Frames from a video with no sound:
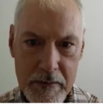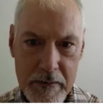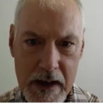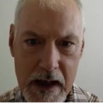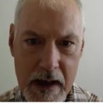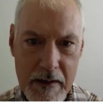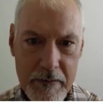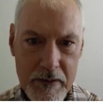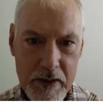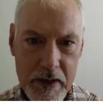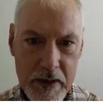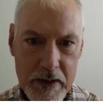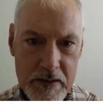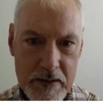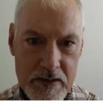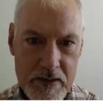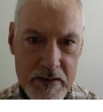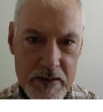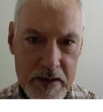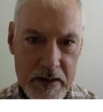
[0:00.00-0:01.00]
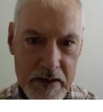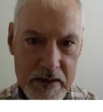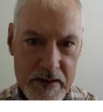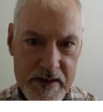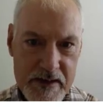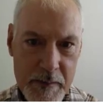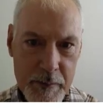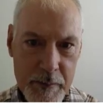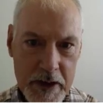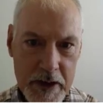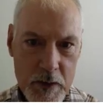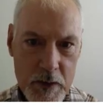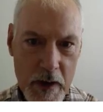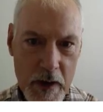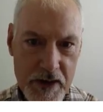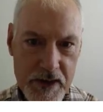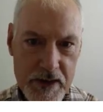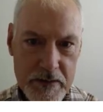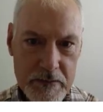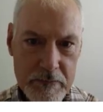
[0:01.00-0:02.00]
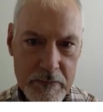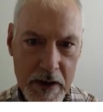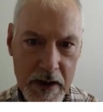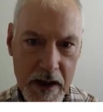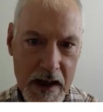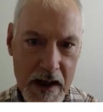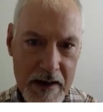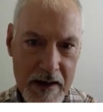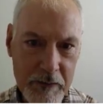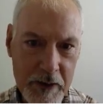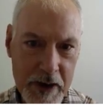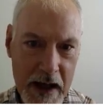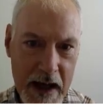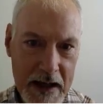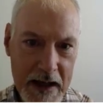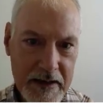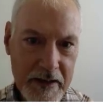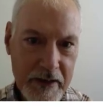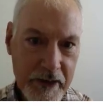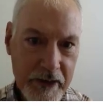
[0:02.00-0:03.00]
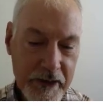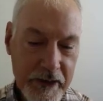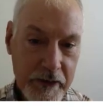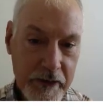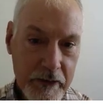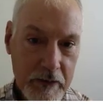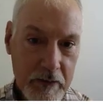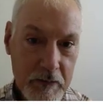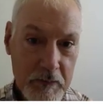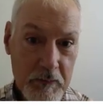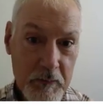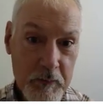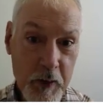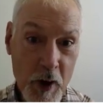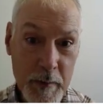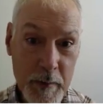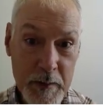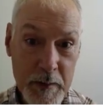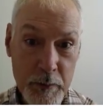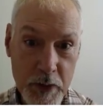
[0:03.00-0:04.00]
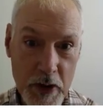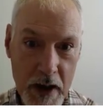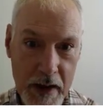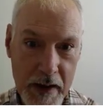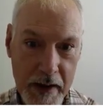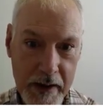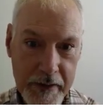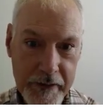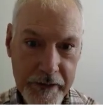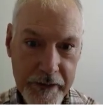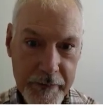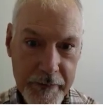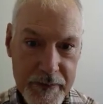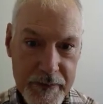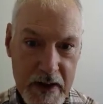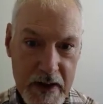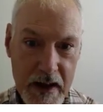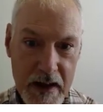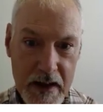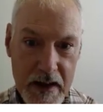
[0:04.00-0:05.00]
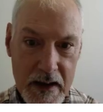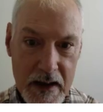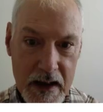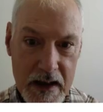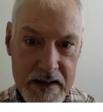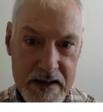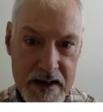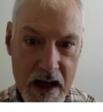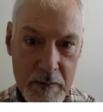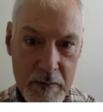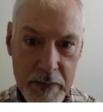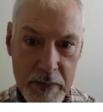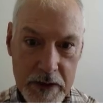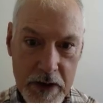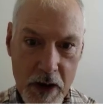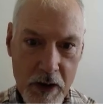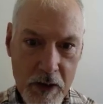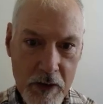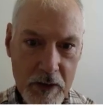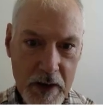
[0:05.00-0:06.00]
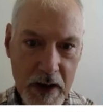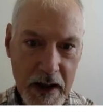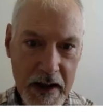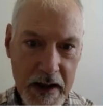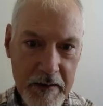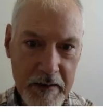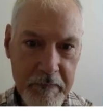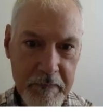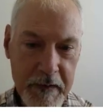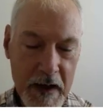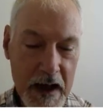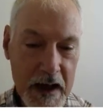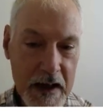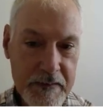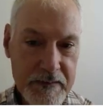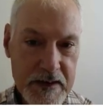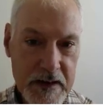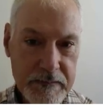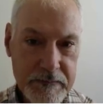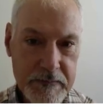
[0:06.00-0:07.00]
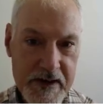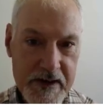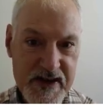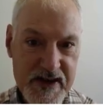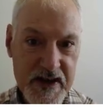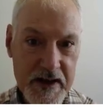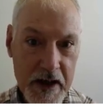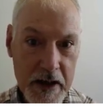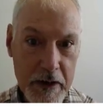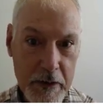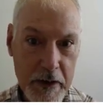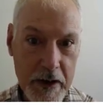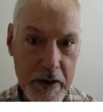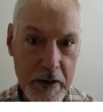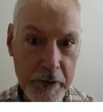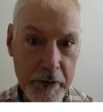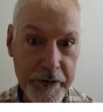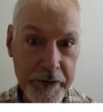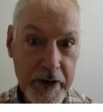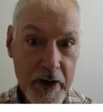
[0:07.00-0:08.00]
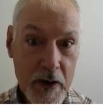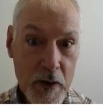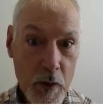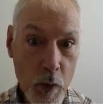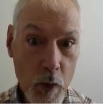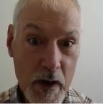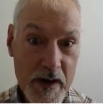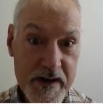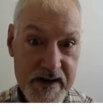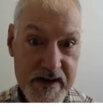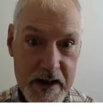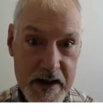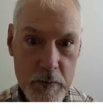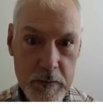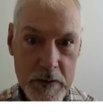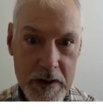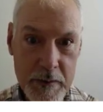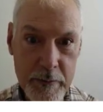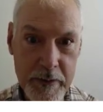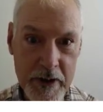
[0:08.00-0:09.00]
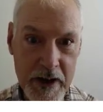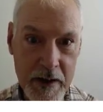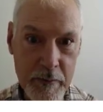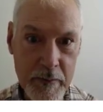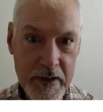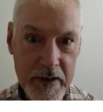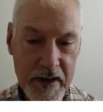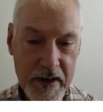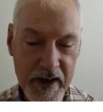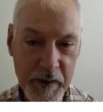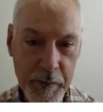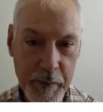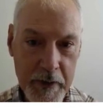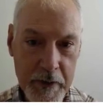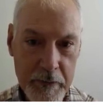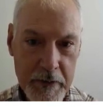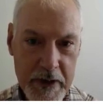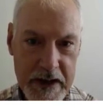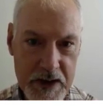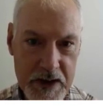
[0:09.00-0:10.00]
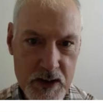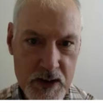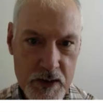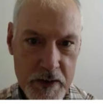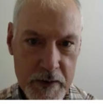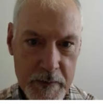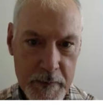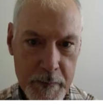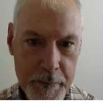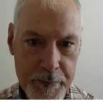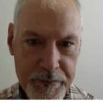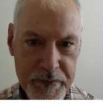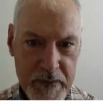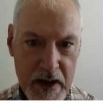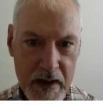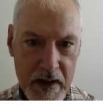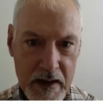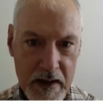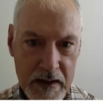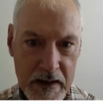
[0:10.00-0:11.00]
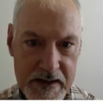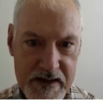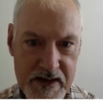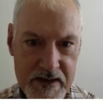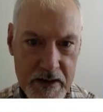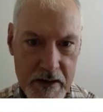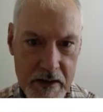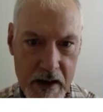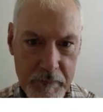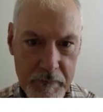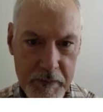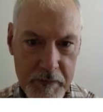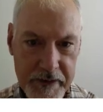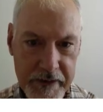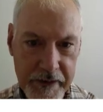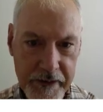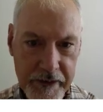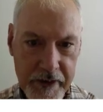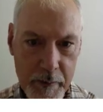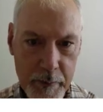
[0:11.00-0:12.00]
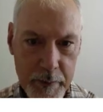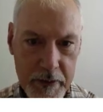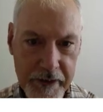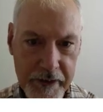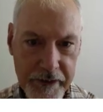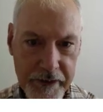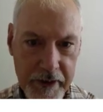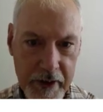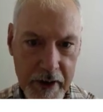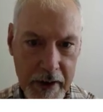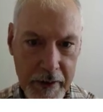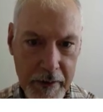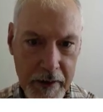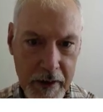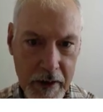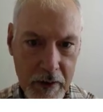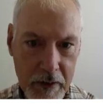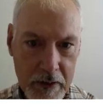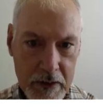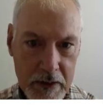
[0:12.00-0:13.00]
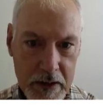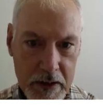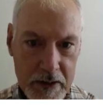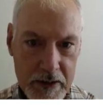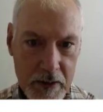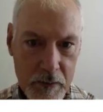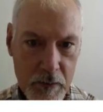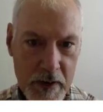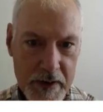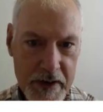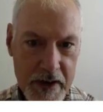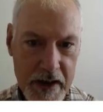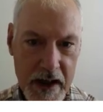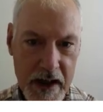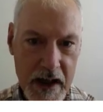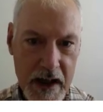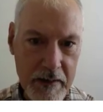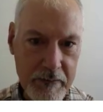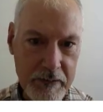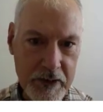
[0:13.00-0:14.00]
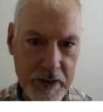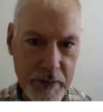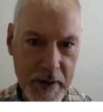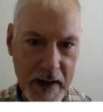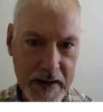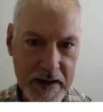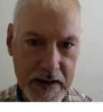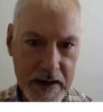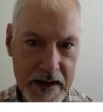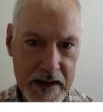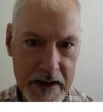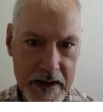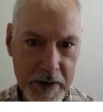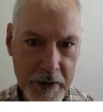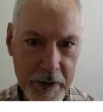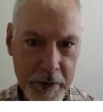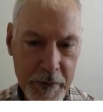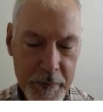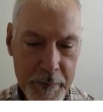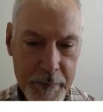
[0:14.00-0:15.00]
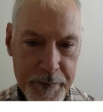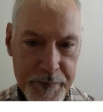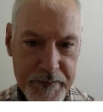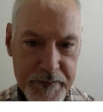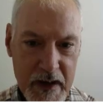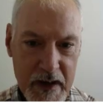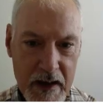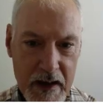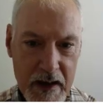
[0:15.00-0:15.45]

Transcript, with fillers: So here I have a simple equation where I have reactants forming products. And down below, I have five different scenarios once equilibrium has been reached. Let's start off with the simplest scenario, the one that I have directly here.